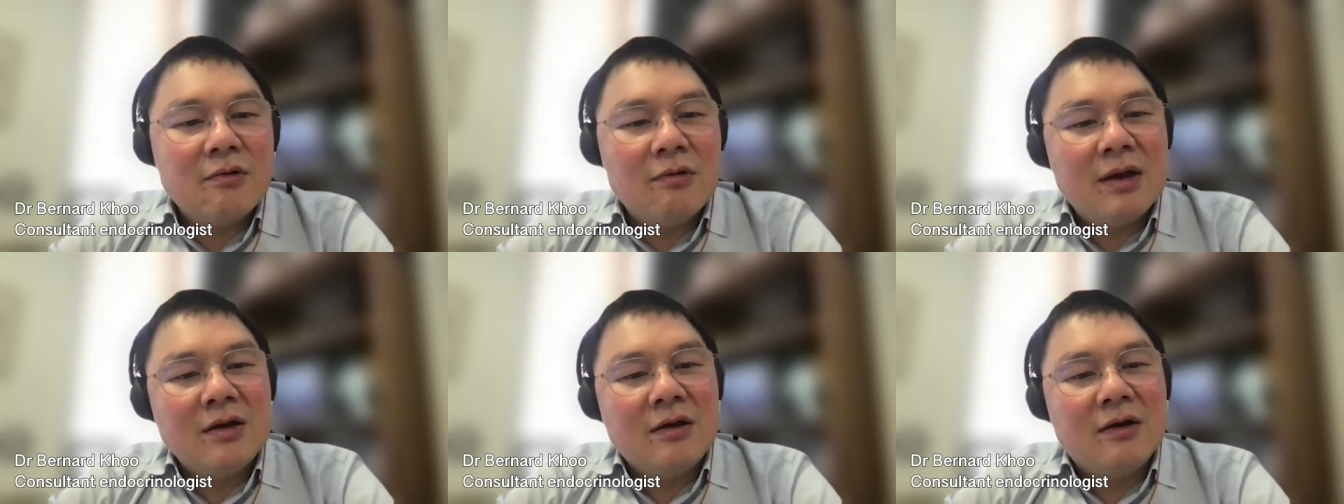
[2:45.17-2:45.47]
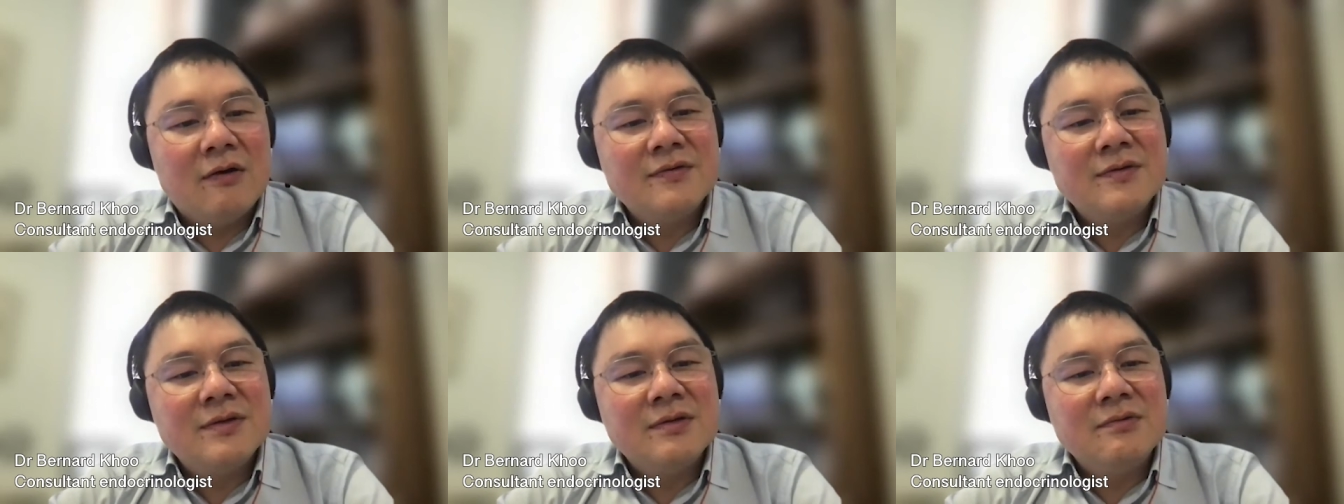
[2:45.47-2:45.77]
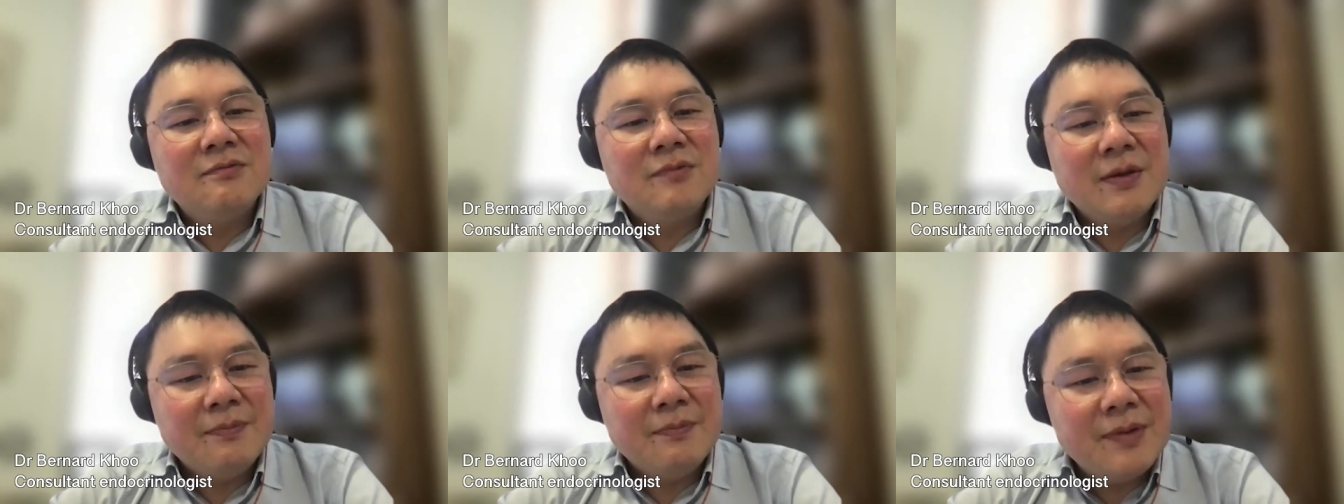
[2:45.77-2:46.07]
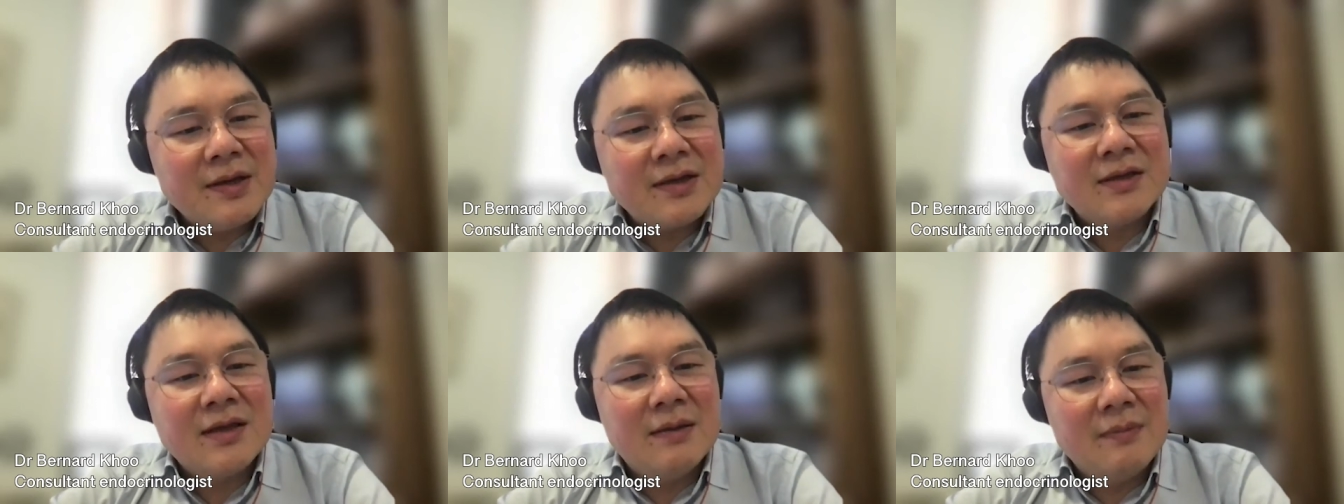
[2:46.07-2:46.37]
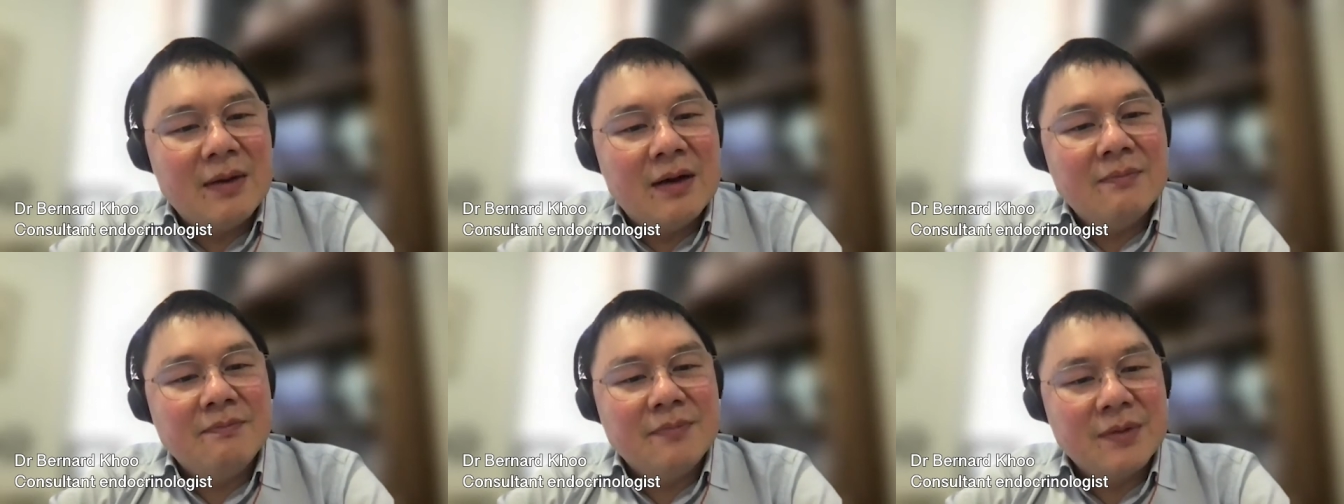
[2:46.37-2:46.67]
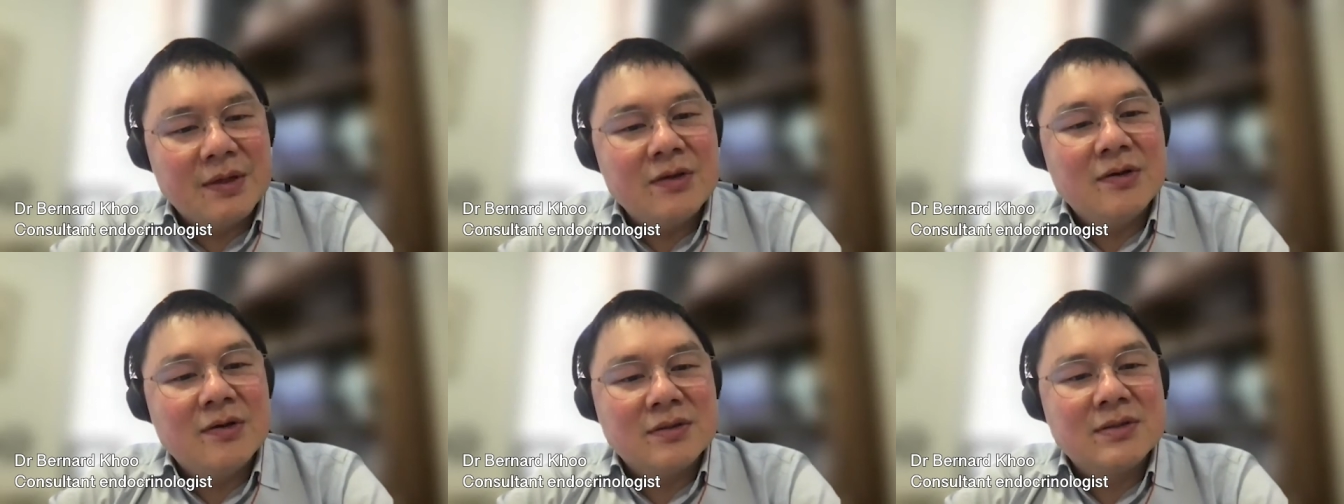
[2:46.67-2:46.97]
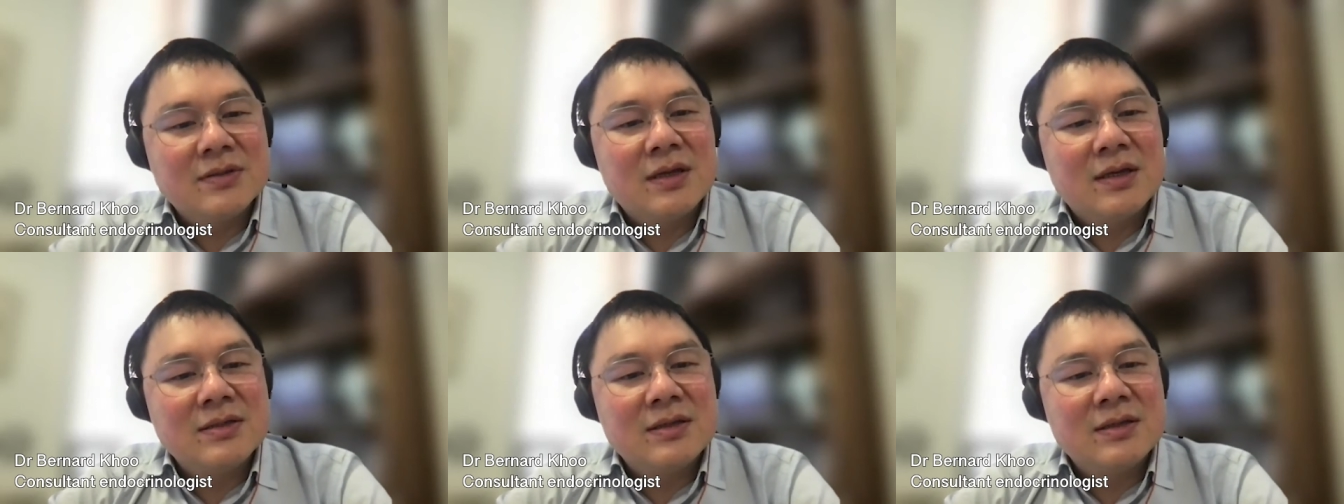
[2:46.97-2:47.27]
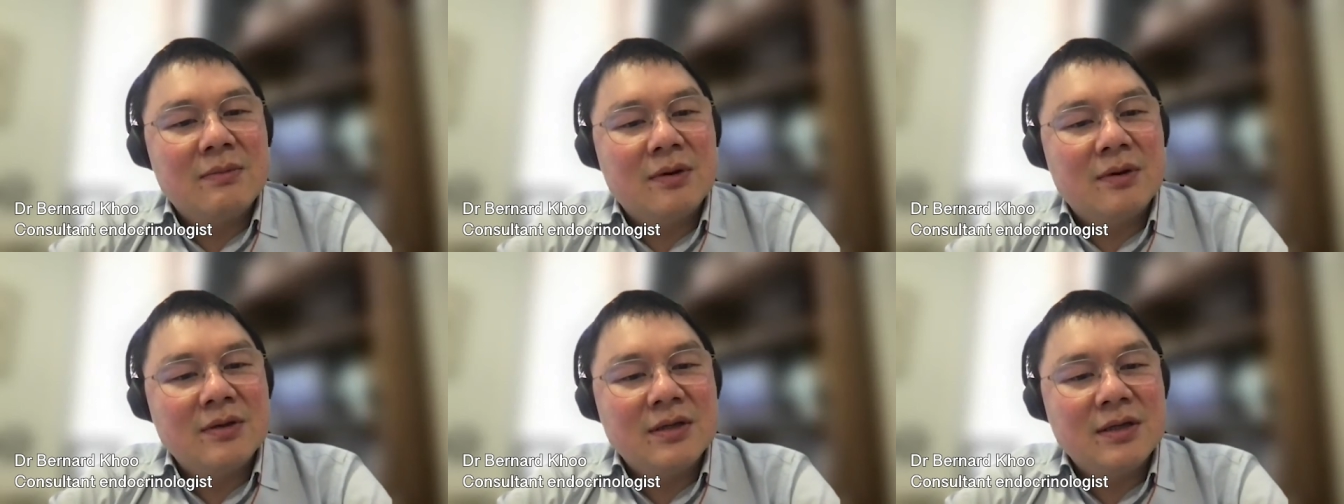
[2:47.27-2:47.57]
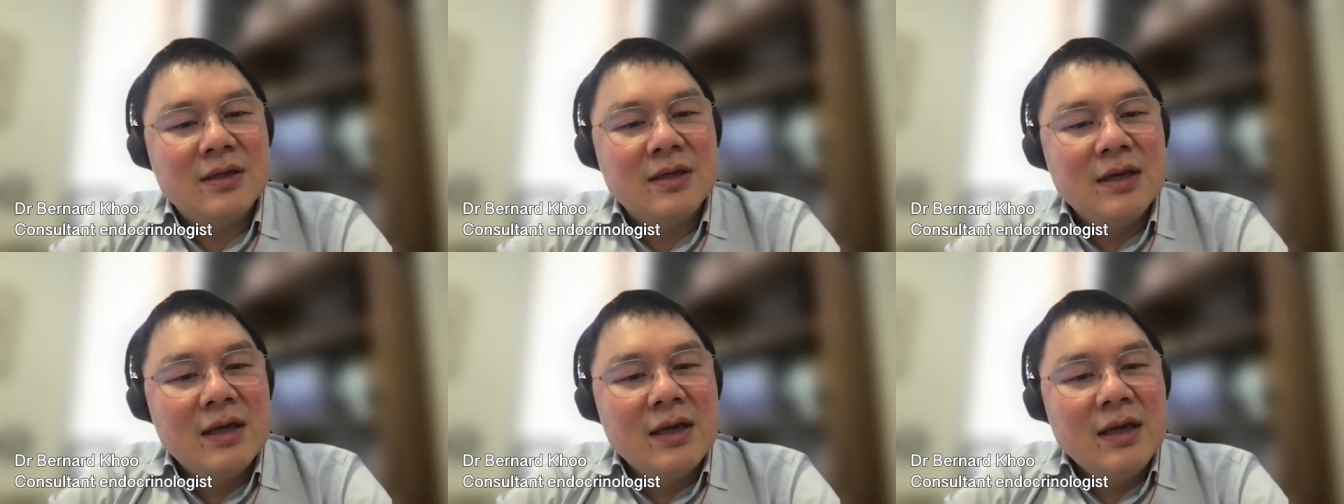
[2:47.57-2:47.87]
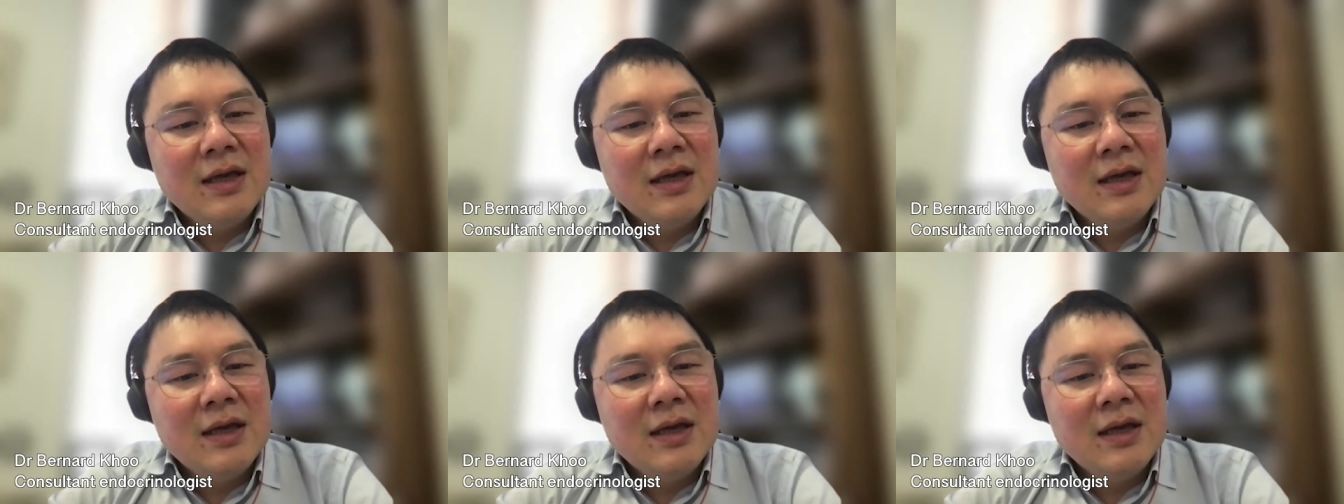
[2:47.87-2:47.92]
quite often we pick them up because somebody